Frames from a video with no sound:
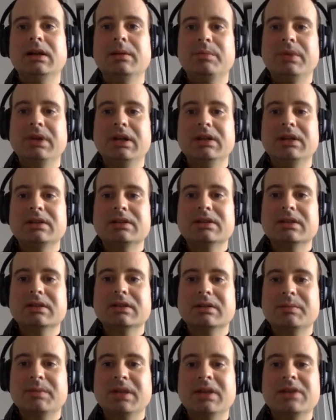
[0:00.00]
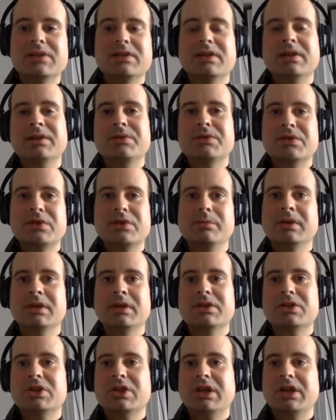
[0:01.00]
But because the consumer
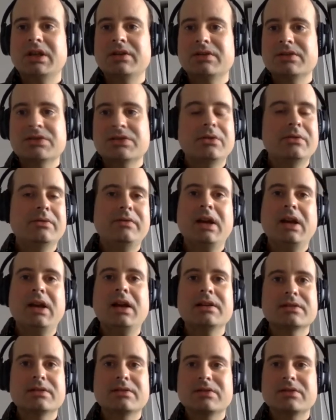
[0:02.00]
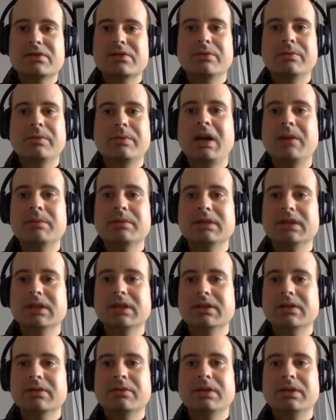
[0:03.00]
has changed so fast and so rapidly,
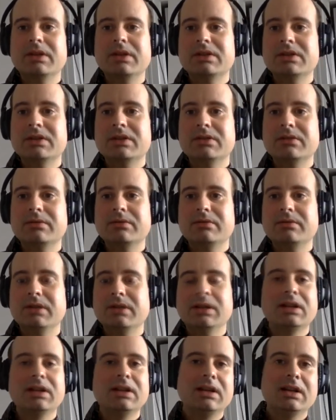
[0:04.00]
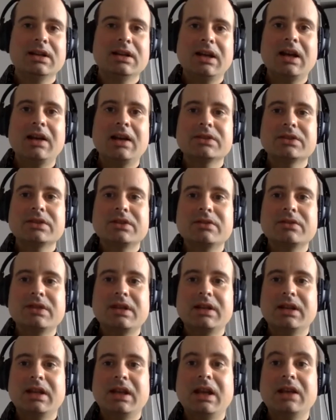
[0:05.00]
they're going to uh, have to do
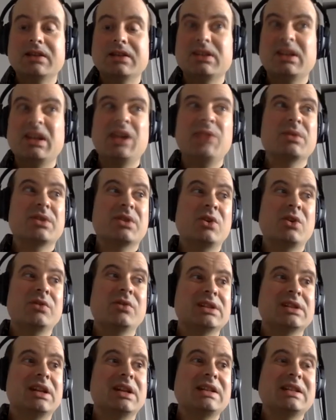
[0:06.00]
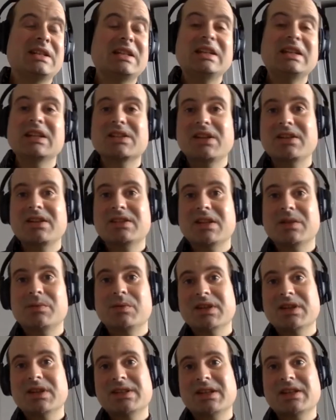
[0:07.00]
that again. And now with COVID 19, as I said,
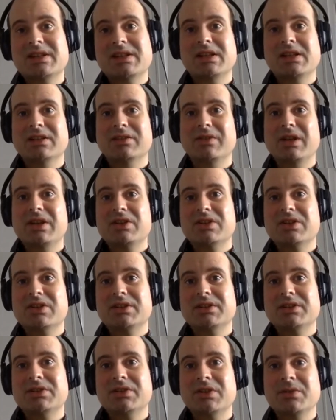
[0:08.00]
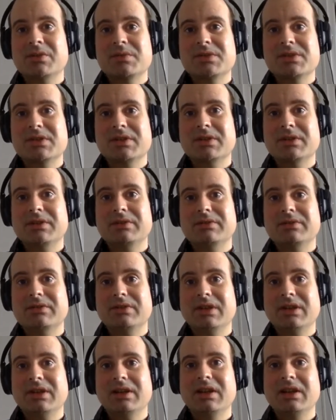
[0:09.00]
with this acceleration in terms of
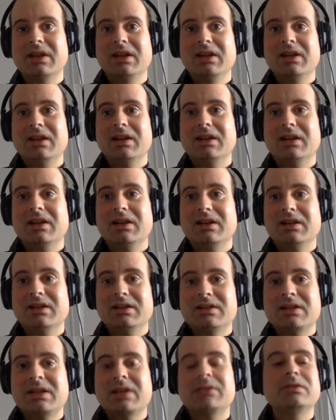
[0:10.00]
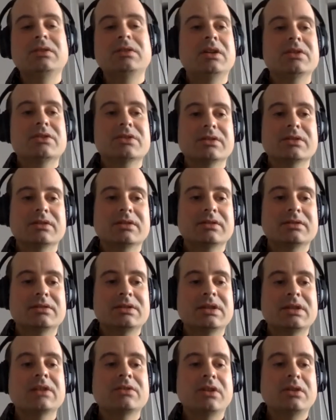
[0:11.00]
uh, uh, technology,
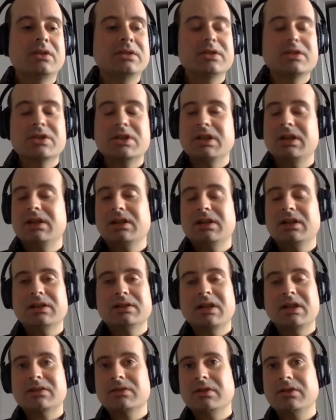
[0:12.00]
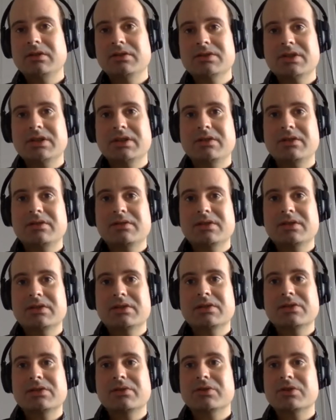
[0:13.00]
technology, uh, technology usage
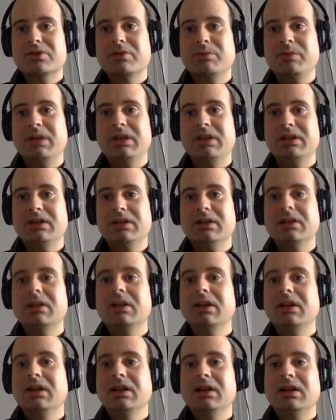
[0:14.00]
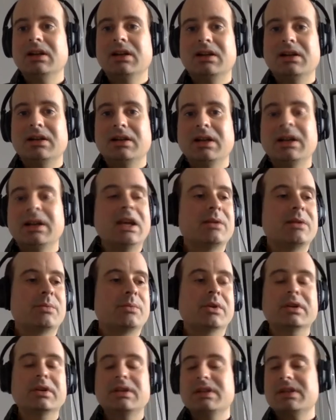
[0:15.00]
and social media, uh, again,
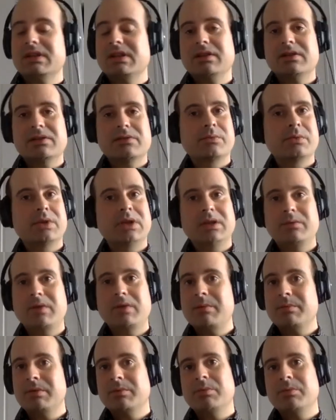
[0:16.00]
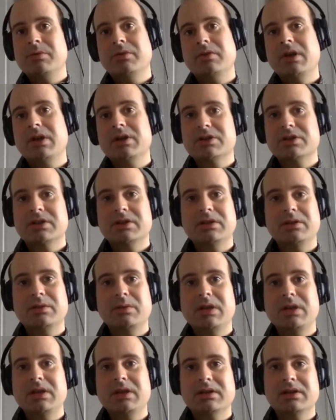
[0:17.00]
we're going to see this really rapid progression in the
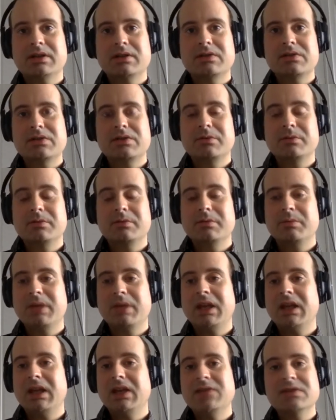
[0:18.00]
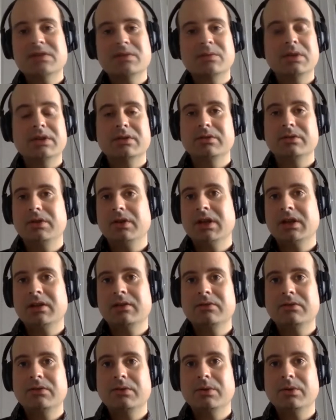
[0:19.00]
way that the consumer behaves and what they're
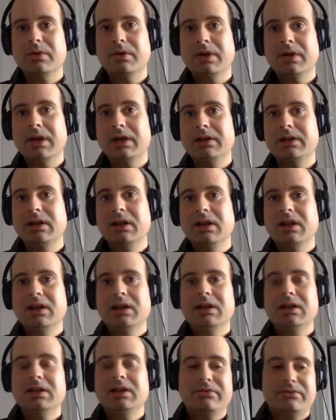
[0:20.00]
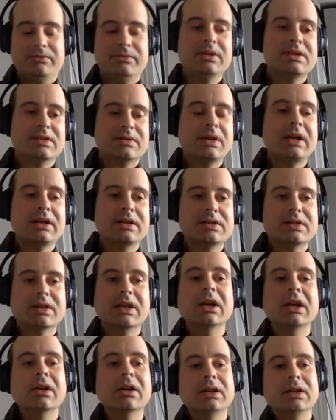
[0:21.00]
looking for. And if it's kind of
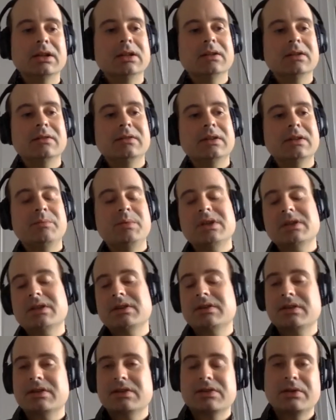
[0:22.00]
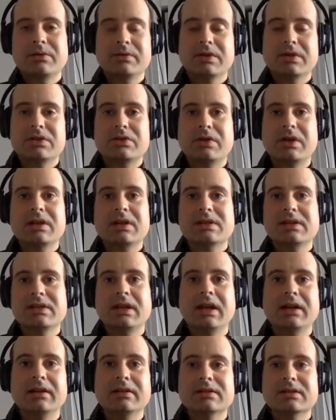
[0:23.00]
scary if, if businesses don't address
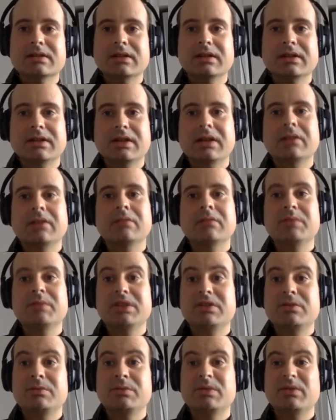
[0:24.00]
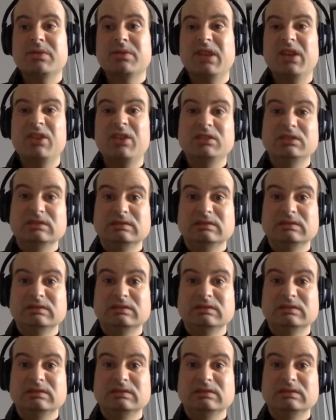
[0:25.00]
that uh, they could be doomed to fail